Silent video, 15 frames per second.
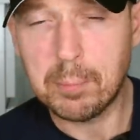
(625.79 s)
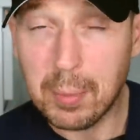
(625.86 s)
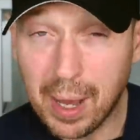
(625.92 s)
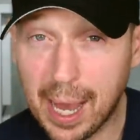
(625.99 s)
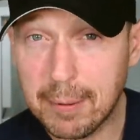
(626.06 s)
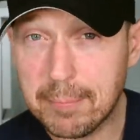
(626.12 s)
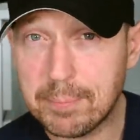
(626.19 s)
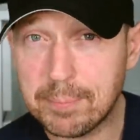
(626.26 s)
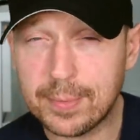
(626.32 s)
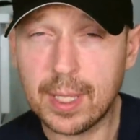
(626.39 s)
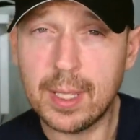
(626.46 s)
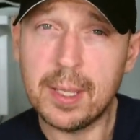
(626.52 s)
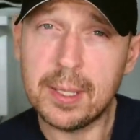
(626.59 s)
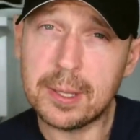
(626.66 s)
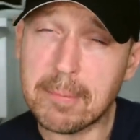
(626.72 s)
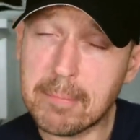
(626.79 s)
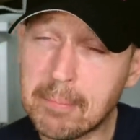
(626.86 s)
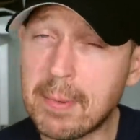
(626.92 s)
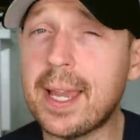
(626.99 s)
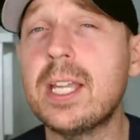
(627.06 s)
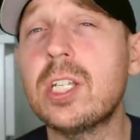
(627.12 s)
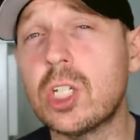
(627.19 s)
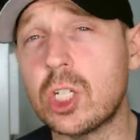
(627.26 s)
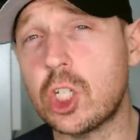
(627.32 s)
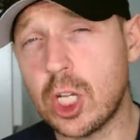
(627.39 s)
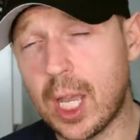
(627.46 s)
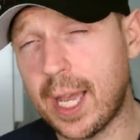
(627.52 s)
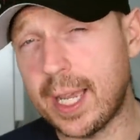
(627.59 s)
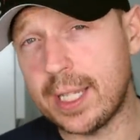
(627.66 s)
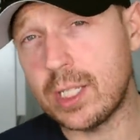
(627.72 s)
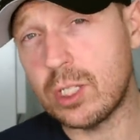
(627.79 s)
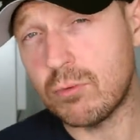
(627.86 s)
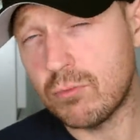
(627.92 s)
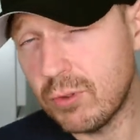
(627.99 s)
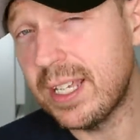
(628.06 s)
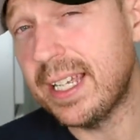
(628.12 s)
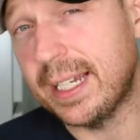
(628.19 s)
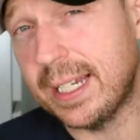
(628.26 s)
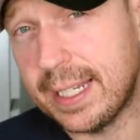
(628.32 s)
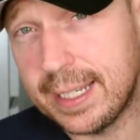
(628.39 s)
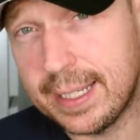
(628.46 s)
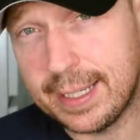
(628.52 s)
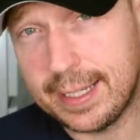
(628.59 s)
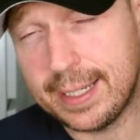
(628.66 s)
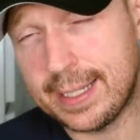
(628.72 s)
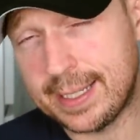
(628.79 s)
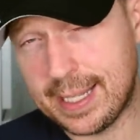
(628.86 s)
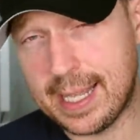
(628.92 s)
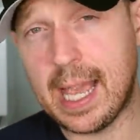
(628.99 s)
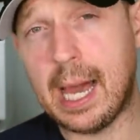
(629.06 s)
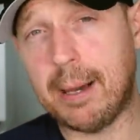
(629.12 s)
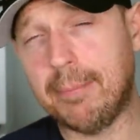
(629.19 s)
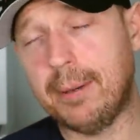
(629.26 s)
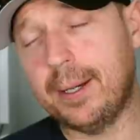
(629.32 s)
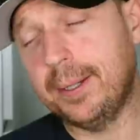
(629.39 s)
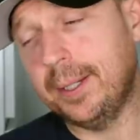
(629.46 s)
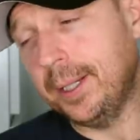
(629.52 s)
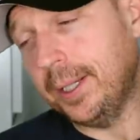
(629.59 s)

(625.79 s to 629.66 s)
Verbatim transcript: But the major change, really, is the upper.